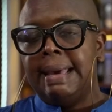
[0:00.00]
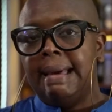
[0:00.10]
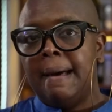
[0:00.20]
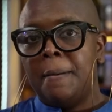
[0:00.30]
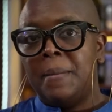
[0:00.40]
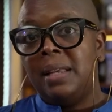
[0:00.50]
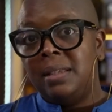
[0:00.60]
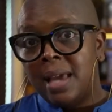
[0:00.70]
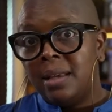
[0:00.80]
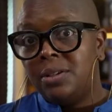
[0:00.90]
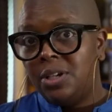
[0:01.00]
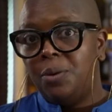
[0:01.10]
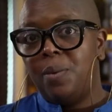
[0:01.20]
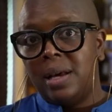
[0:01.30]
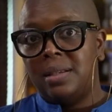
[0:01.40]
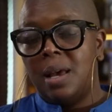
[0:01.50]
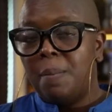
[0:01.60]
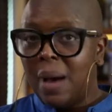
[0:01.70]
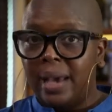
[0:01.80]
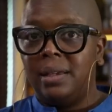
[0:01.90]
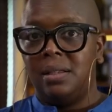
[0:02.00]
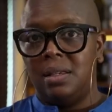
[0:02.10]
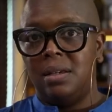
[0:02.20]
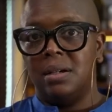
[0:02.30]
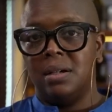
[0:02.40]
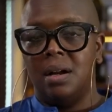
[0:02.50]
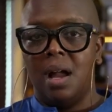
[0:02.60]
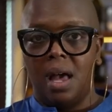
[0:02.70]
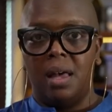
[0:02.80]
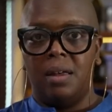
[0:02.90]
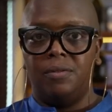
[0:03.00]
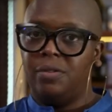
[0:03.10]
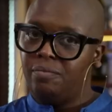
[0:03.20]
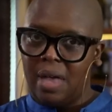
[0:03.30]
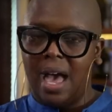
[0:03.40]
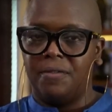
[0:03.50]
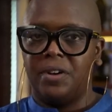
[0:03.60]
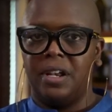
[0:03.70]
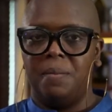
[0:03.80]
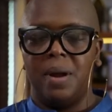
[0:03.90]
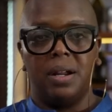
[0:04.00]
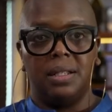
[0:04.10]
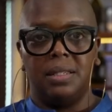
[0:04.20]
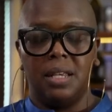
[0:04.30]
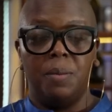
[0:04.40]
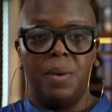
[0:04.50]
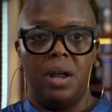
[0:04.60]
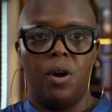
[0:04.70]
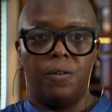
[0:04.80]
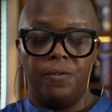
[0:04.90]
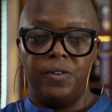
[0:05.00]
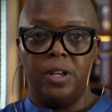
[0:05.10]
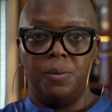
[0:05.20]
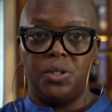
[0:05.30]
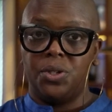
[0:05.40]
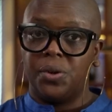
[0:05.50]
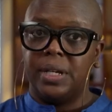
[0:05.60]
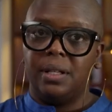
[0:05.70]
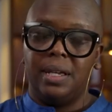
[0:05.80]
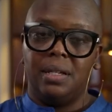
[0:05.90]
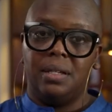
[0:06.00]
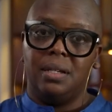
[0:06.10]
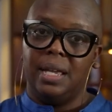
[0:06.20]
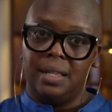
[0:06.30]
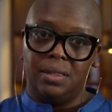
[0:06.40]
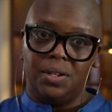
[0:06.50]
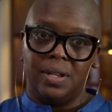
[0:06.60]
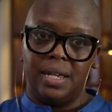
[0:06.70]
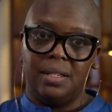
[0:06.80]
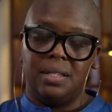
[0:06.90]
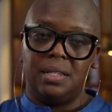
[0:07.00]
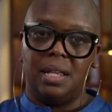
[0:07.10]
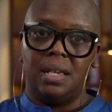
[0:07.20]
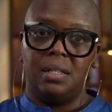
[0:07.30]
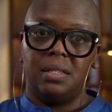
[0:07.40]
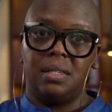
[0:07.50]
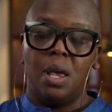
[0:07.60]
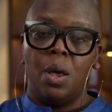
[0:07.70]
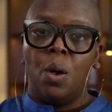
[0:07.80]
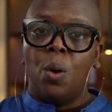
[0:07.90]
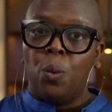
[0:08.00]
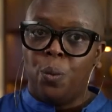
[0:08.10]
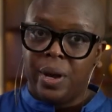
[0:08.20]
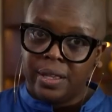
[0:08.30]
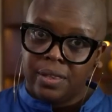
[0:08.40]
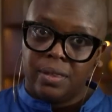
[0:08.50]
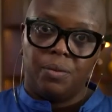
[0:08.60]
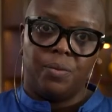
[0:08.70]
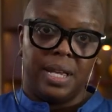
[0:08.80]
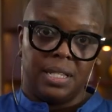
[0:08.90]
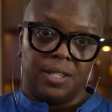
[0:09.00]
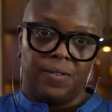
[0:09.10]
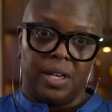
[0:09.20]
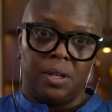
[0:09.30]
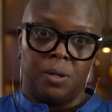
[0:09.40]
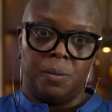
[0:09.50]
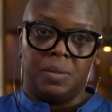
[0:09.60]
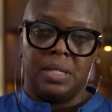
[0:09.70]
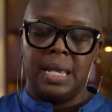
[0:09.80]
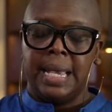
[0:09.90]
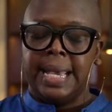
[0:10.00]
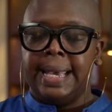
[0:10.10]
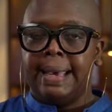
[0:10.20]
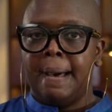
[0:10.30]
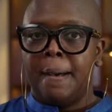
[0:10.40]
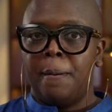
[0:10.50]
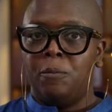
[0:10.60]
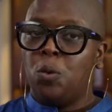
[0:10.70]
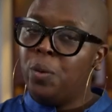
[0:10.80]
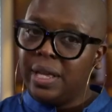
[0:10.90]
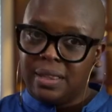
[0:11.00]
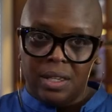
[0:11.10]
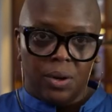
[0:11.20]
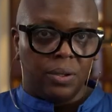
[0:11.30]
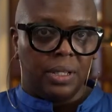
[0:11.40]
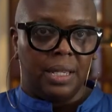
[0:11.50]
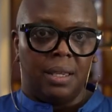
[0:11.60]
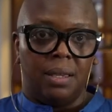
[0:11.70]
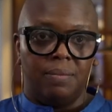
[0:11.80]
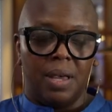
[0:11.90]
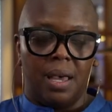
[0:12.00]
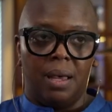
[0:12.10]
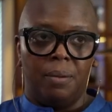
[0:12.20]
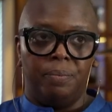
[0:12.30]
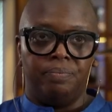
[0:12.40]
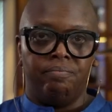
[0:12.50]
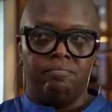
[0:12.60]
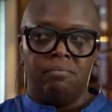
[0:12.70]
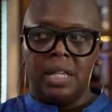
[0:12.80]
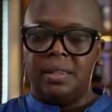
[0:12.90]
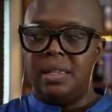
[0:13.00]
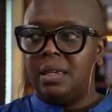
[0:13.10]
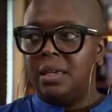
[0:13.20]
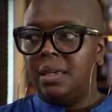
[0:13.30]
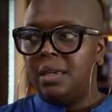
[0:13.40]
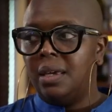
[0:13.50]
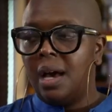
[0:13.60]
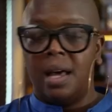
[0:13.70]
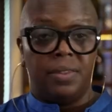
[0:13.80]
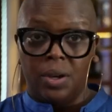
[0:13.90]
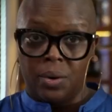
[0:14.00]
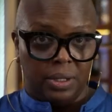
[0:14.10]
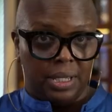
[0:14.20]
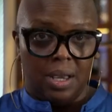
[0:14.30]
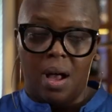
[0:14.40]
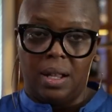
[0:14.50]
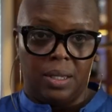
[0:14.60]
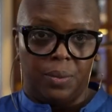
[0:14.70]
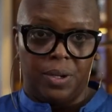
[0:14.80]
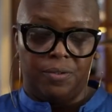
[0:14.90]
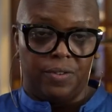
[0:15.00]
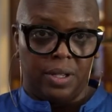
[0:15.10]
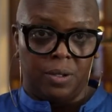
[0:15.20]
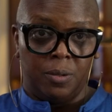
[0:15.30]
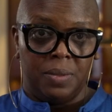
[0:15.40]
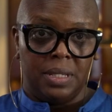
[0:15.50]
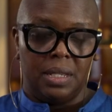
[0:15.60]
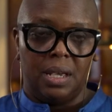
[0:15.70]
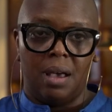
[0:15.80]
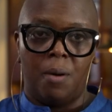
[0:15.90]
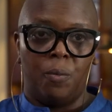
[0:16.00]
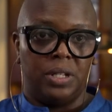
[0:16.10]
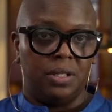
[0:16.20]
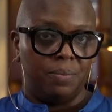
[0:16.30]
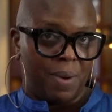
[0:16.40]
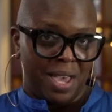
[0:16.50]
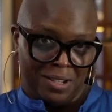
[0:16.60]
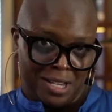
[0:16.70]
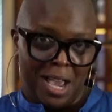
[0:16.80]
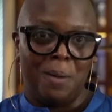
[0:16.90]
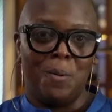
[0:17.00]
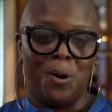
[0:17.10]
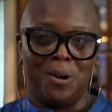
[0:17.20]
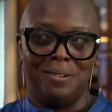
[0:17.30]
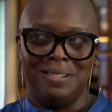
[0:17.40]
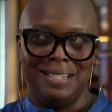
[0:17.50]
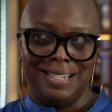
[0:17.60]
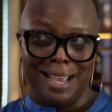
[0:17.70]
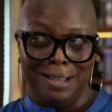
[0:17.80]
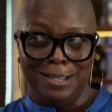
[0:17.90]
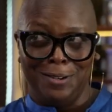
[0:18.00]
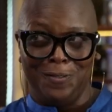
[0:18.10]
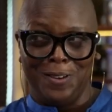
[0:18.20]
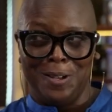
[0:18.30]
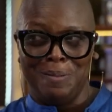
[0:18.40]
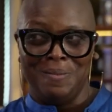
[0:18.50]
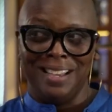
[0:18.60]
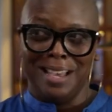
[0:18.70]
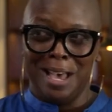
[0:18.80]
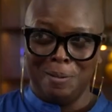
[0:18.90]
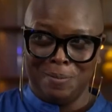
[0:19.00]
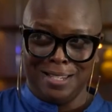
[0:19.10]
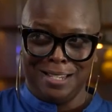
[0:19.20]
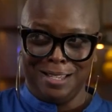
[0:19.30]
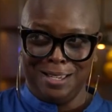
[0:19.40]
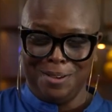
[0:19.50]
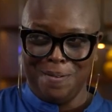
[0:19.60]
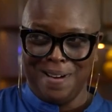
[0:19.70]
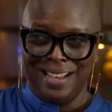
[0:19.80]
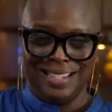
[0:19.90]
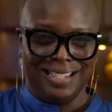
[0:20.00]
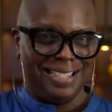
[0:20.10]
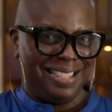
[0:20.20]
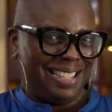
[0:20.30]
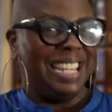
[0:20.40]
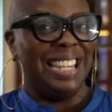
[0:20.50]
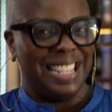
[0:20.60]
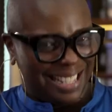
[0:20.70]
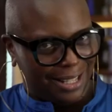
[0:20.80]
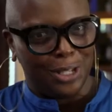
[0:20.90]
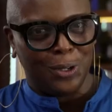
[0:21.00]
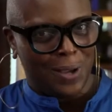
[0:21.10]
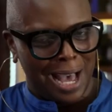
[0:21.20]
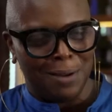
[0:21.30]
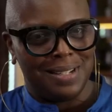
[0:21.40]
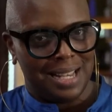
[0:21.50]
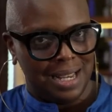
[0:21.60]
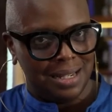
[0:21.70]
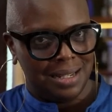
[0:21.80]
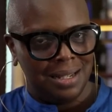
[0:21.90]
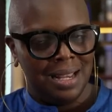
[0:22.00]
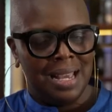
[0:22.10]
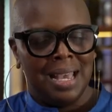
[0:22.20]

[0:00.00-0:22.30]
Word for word: um, and yet she was a pioneer of African-American cinema. Her films circulated in the United States with race films, um, with the early um, the uh, the early Hollywood films. Uh, when by the time her silent film comes to the U S, it's it is a little outdated,